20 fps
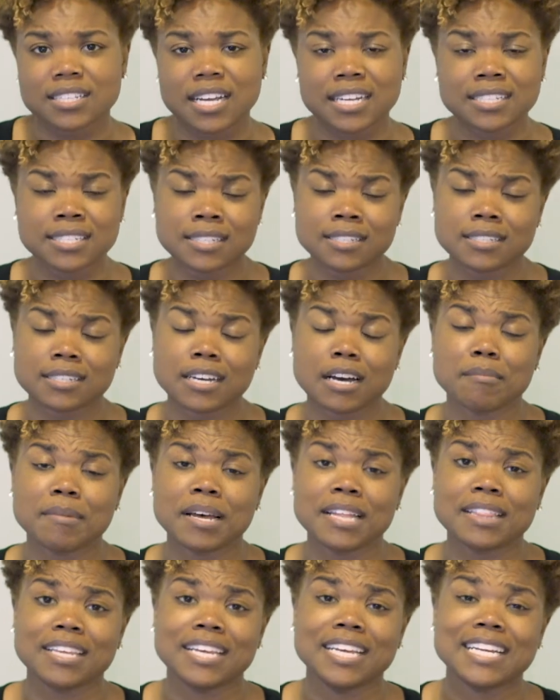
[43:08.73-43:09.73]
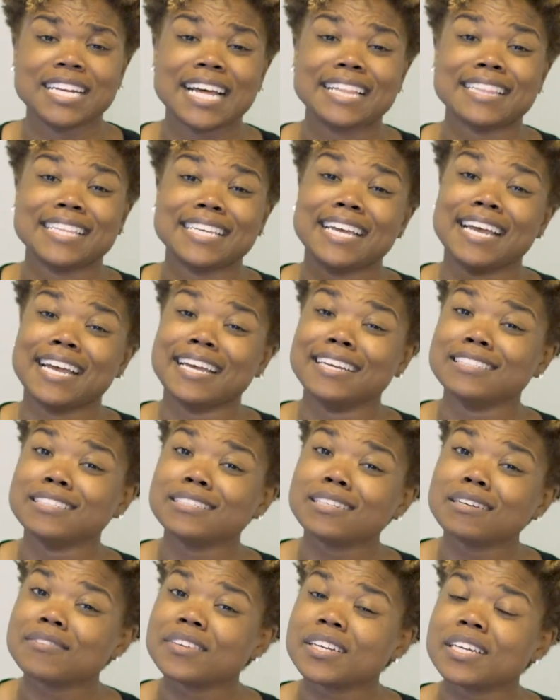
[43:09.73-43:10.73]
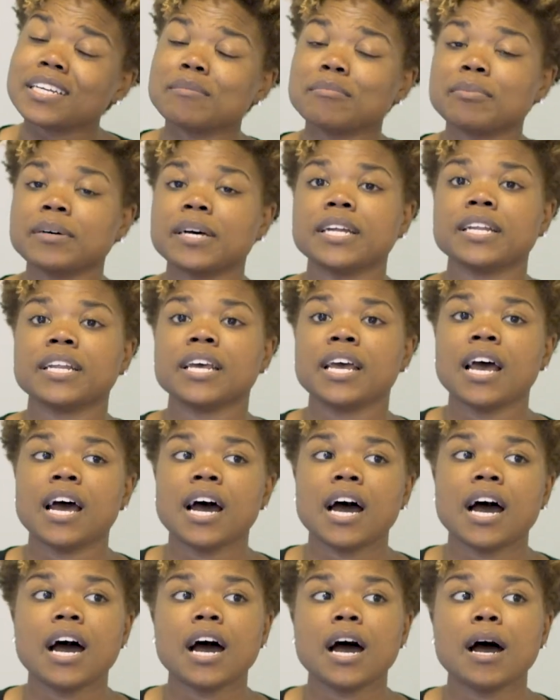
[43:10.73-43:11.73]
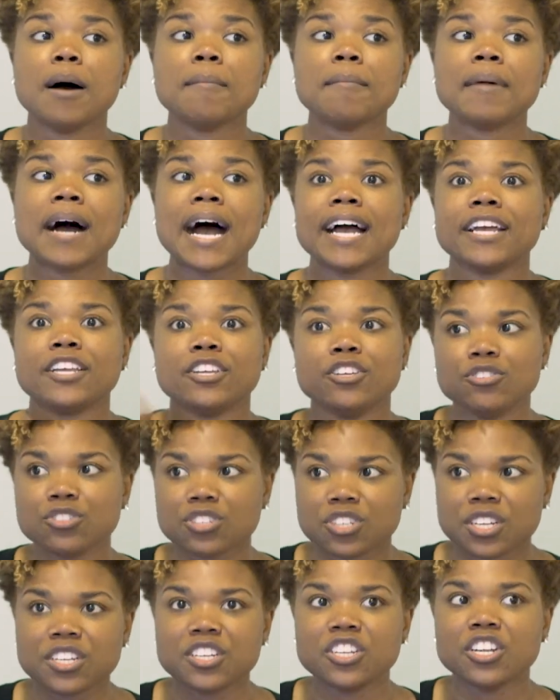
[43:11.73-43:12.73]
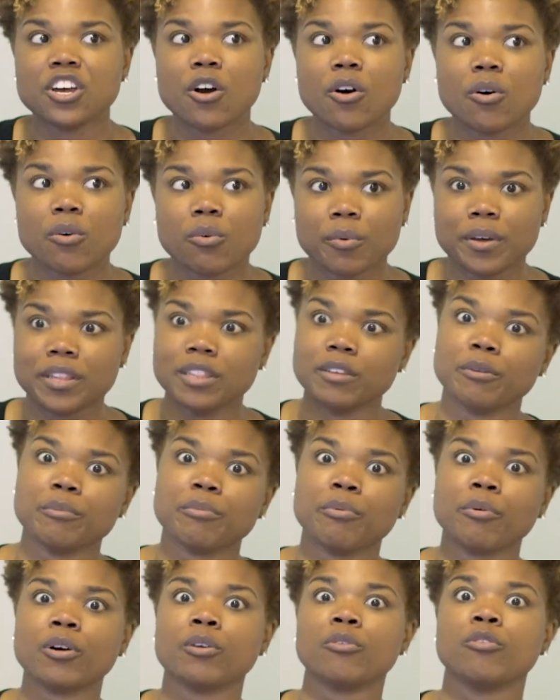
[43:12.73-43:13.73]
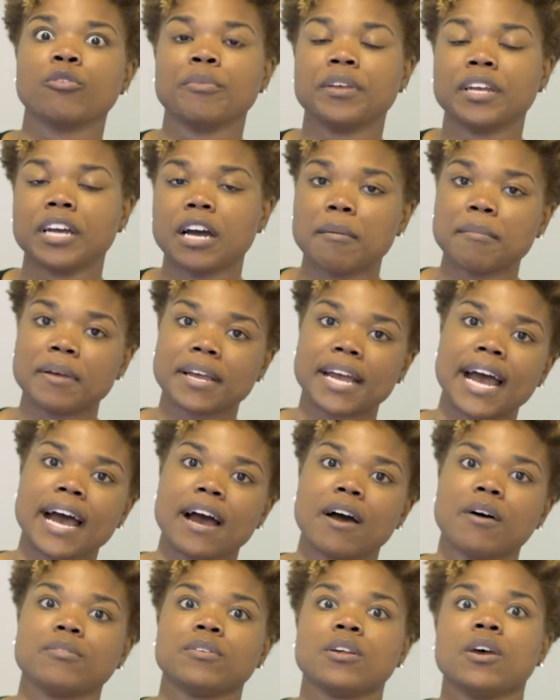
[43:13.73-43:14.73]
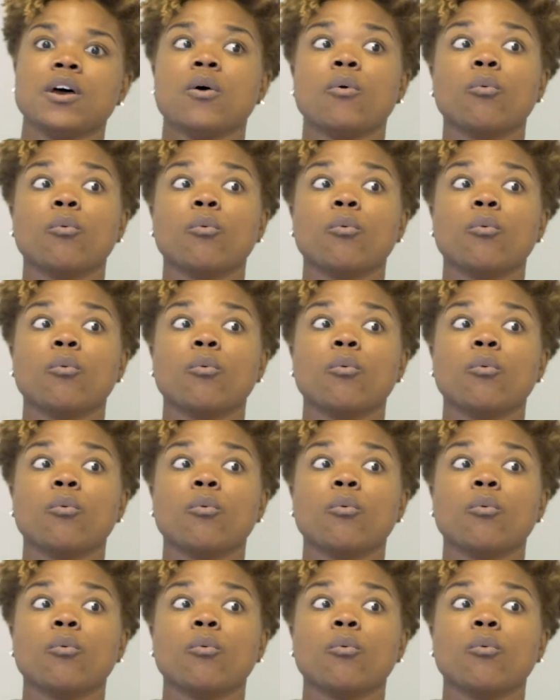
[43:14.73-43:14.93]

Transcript: I tend to come in at the end of it, but I usually know when the report will be coming out,